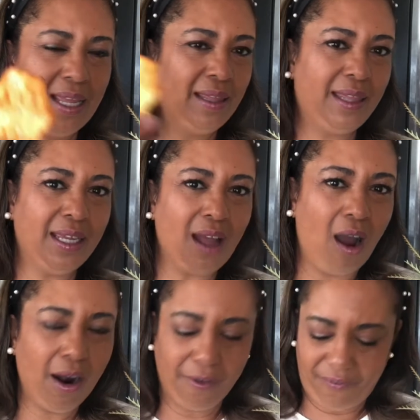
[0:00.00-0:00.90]
the
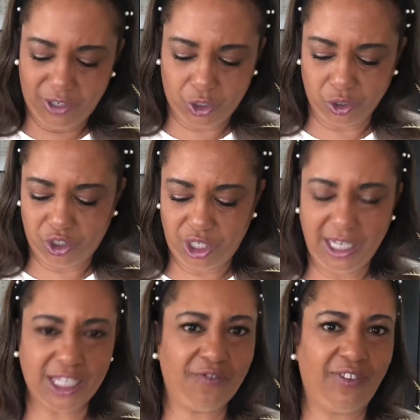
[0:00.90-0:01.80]
artificial
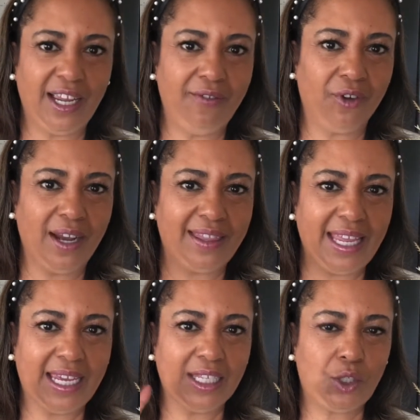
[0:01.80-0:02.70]
cheese flavor I
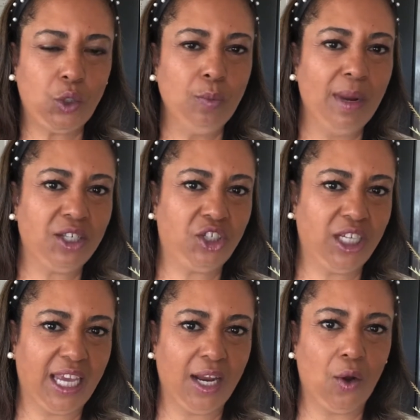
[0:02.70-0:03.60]
think is too much
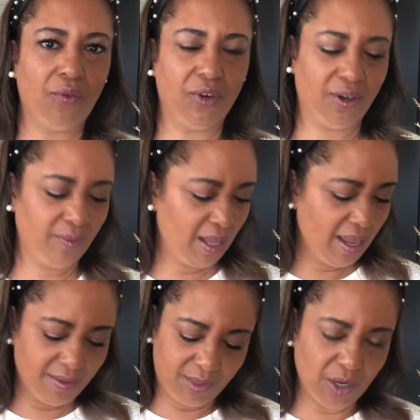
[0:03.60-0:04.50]
to get over.
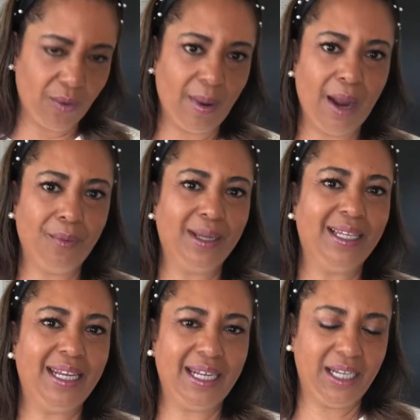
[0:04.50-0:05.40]
So I
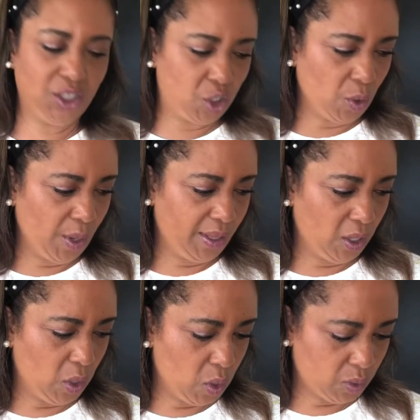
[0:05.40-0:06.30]
really didn't enjoy
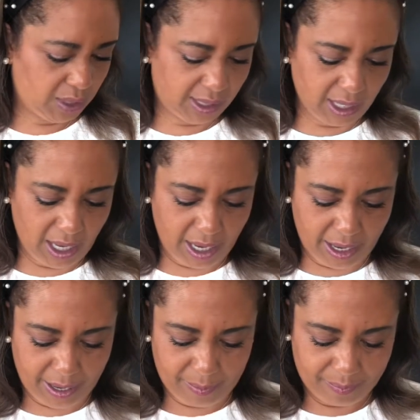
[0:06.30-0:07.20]
those.
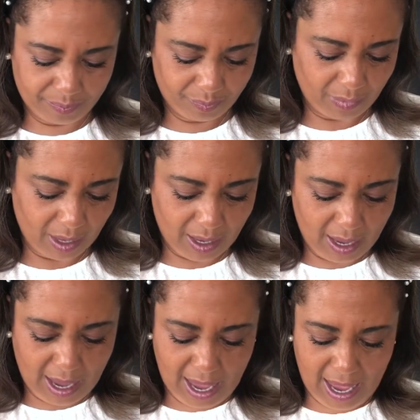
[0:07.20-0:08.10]
I
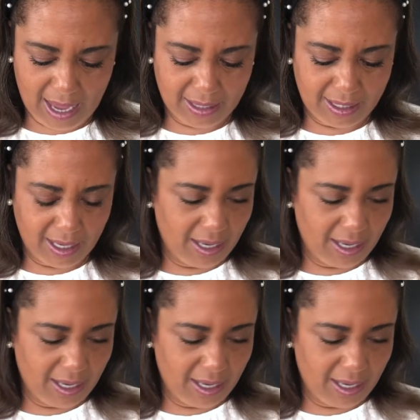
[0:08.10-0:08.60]
don't